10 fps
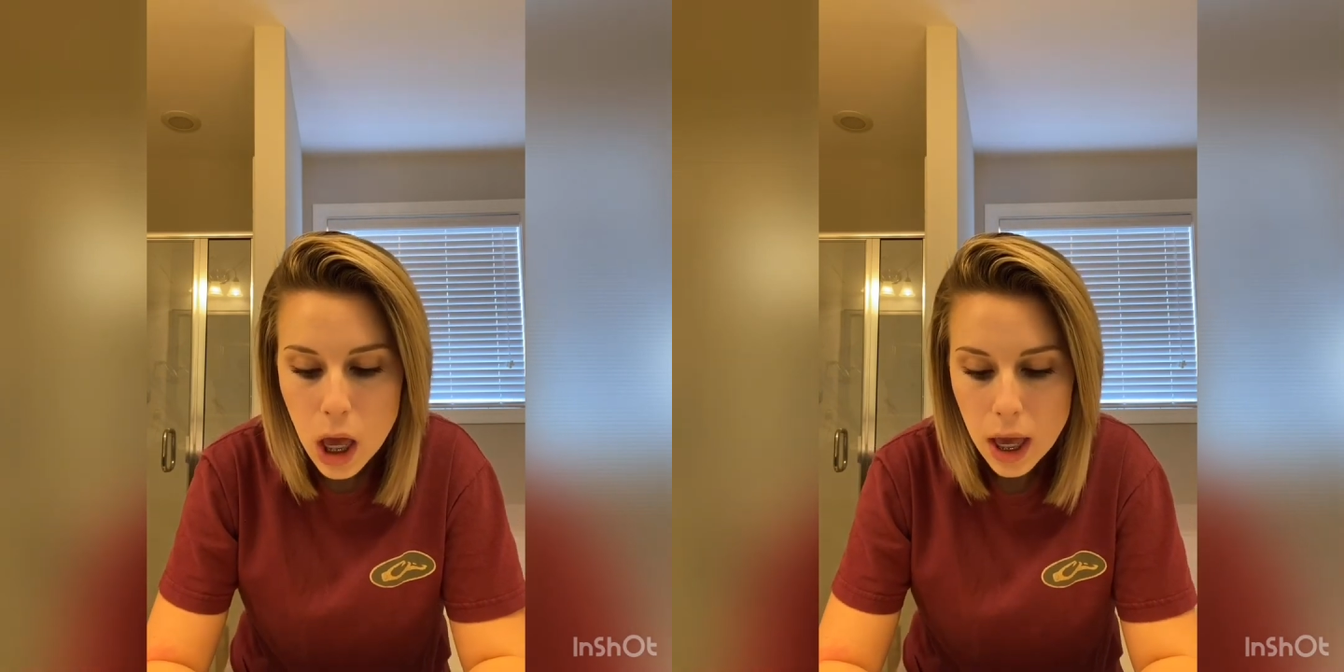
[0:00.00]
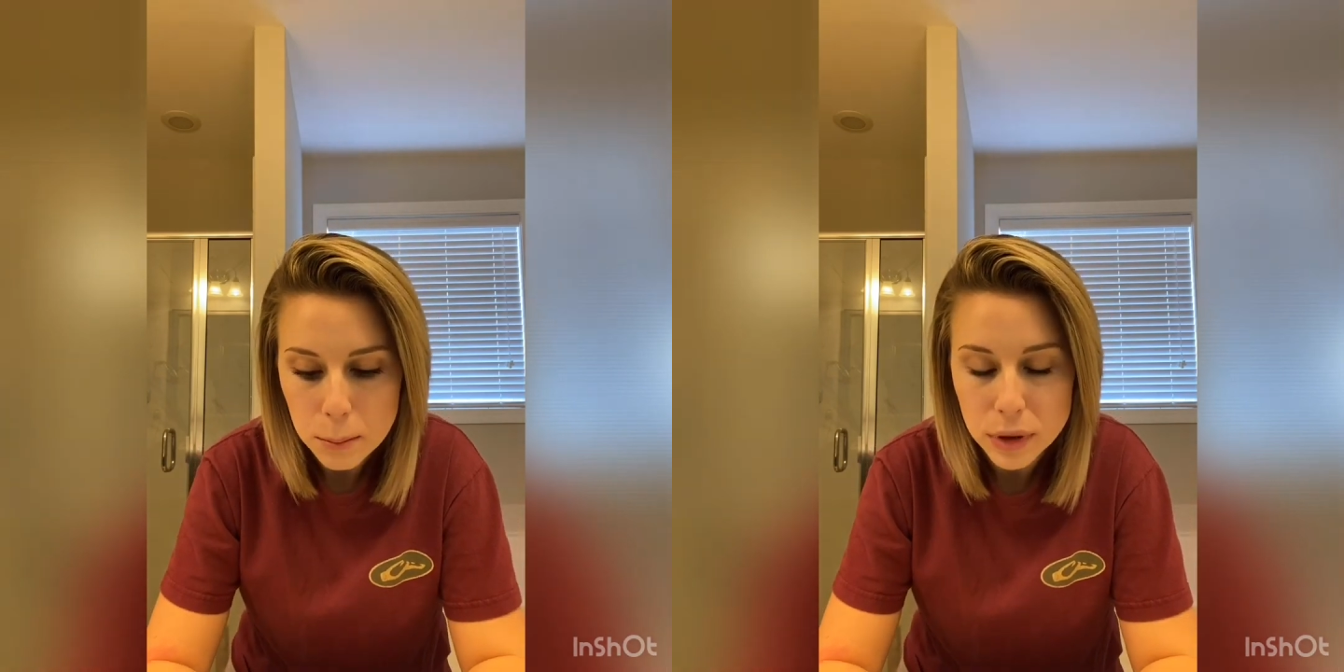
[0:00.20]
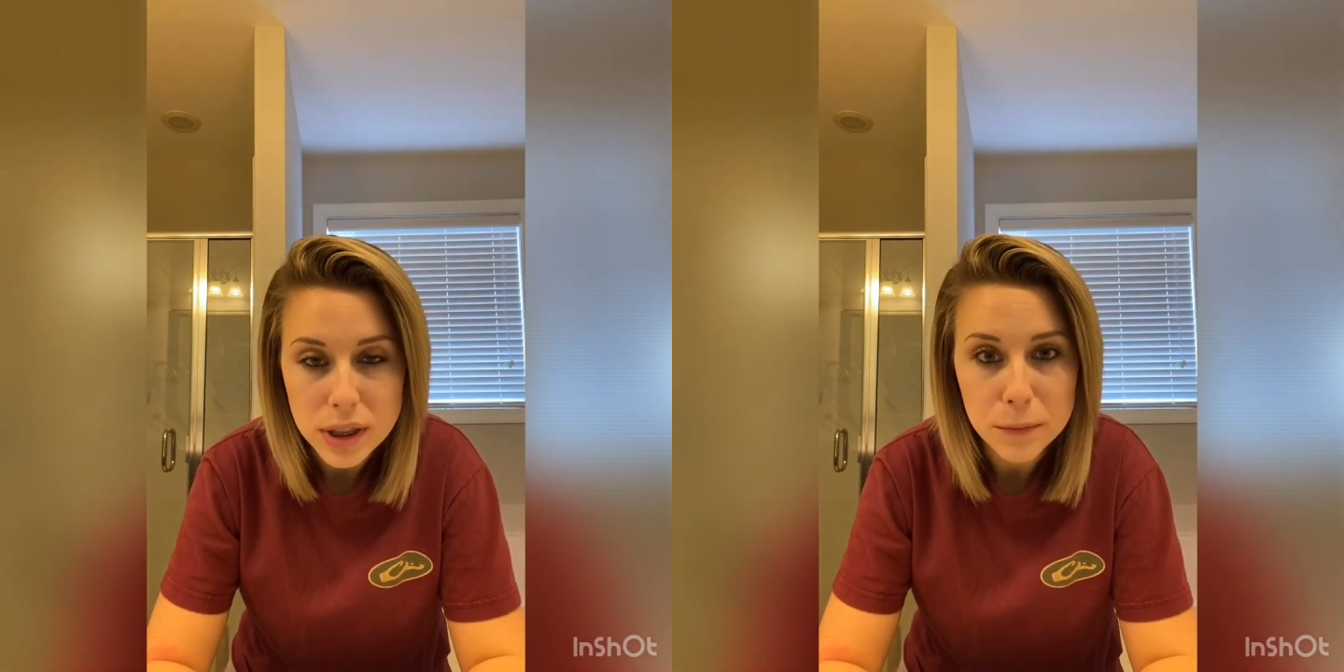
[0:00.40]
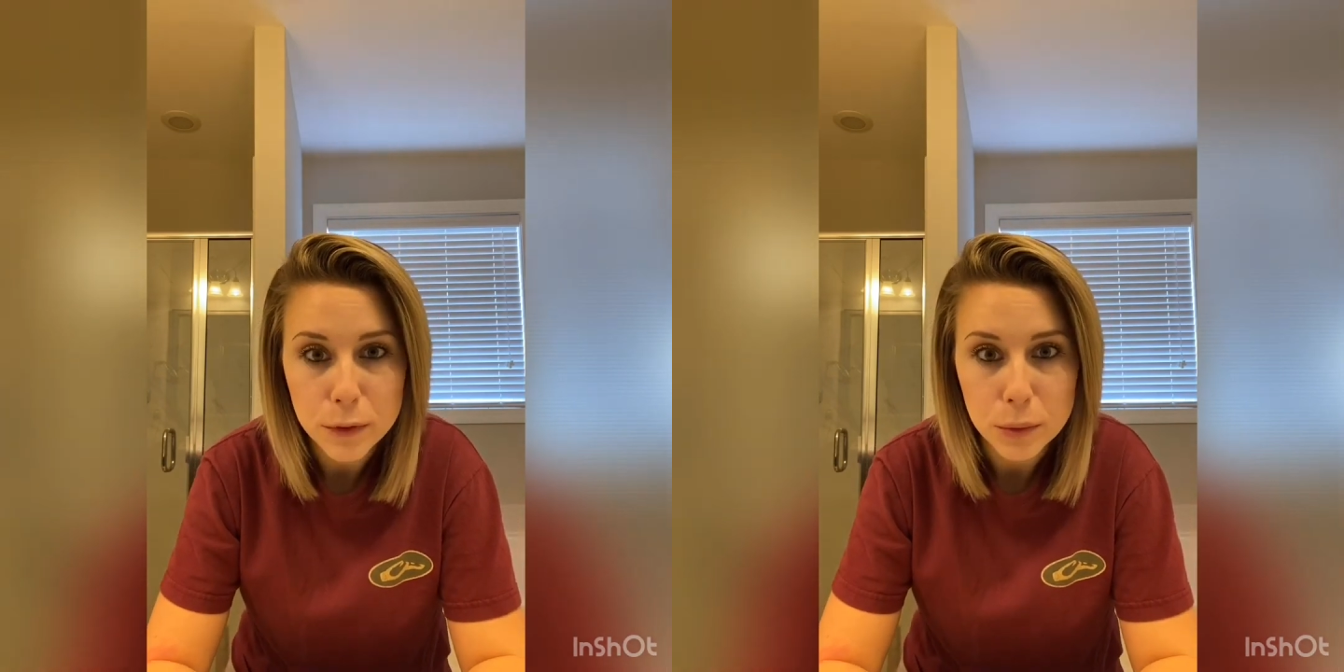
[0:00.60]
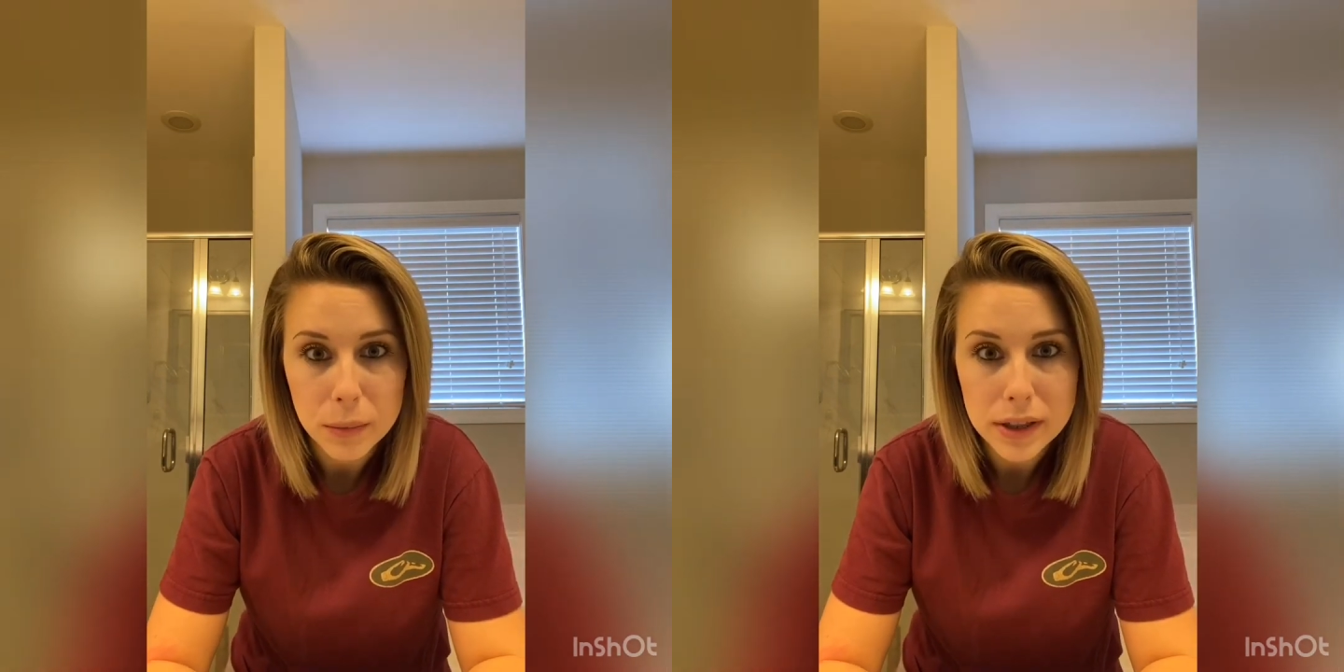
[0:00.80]
and put some
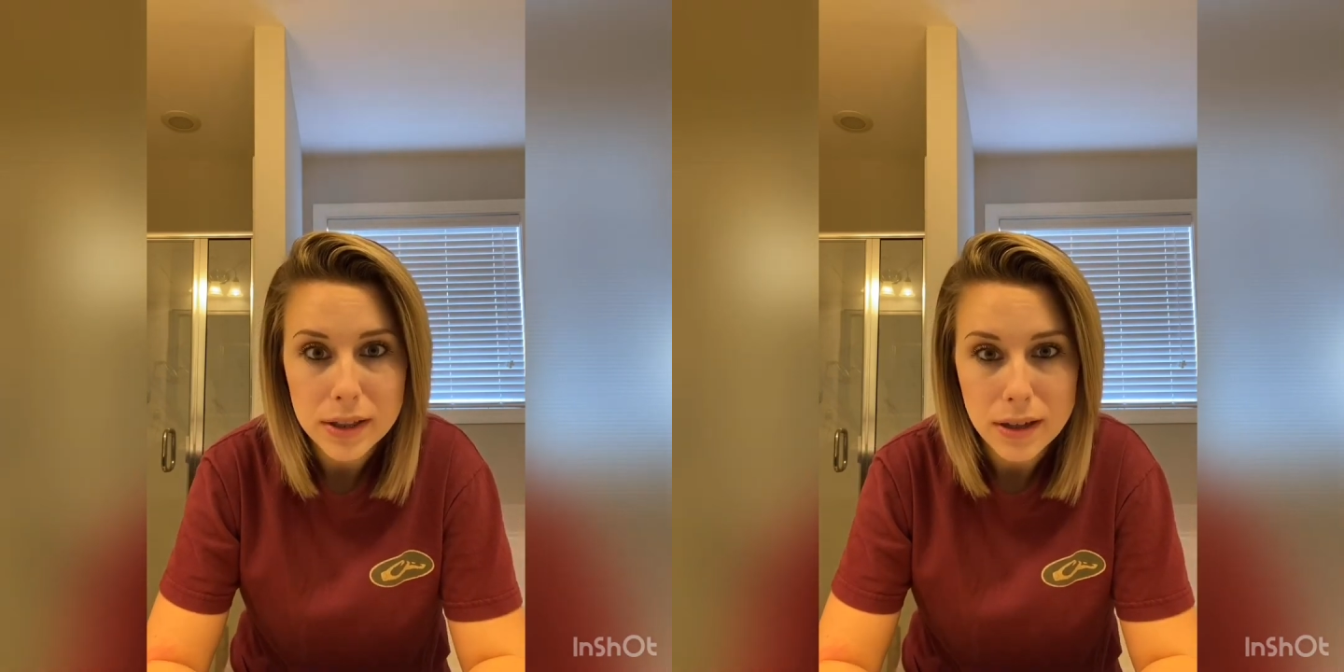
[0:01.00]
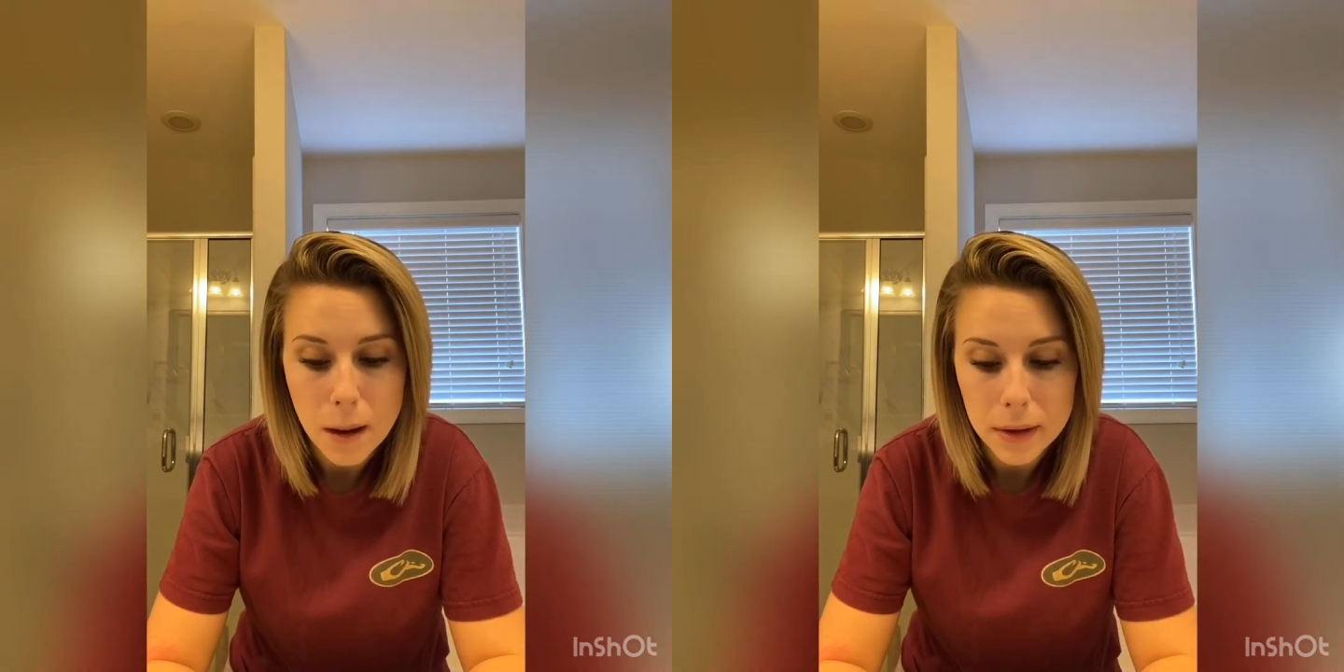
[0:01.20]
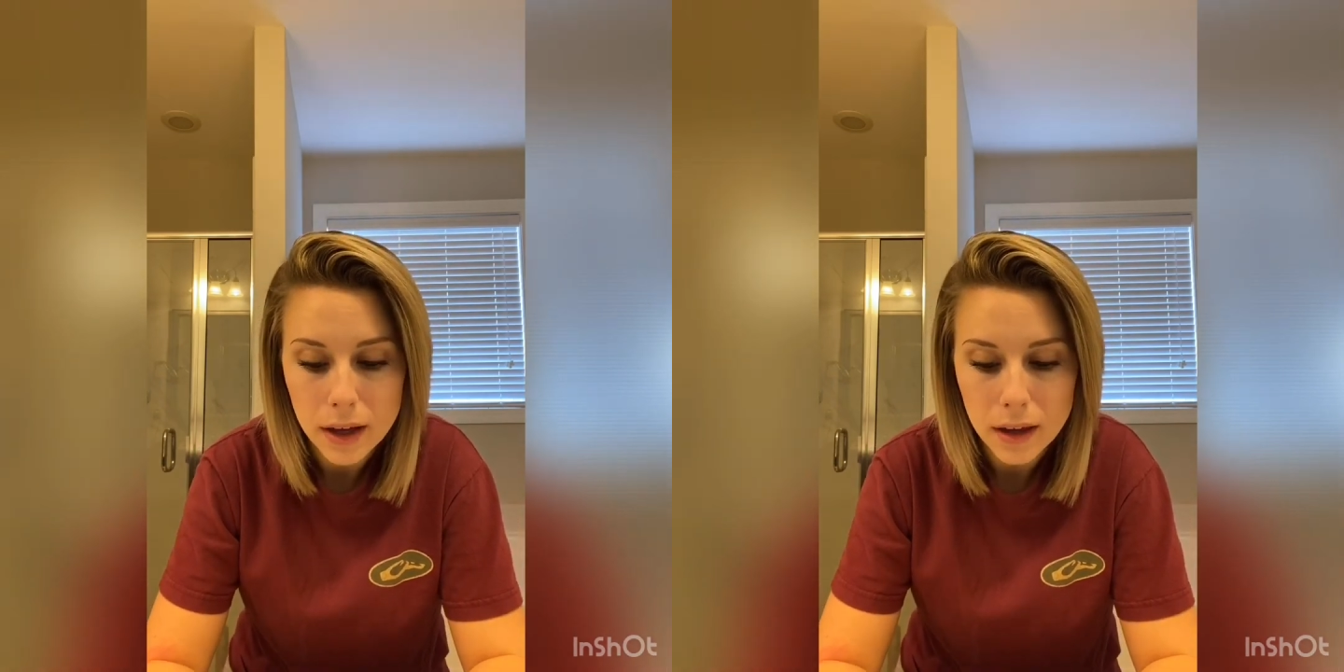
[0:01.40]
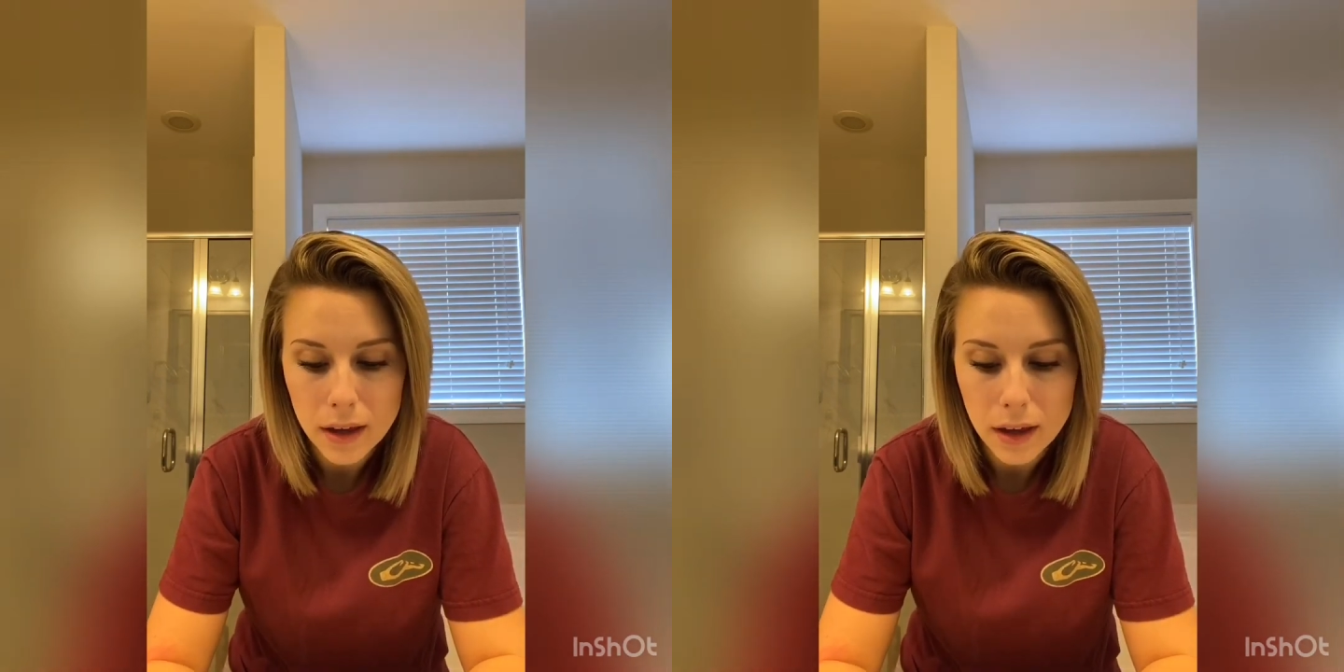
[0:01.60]
food in my stomach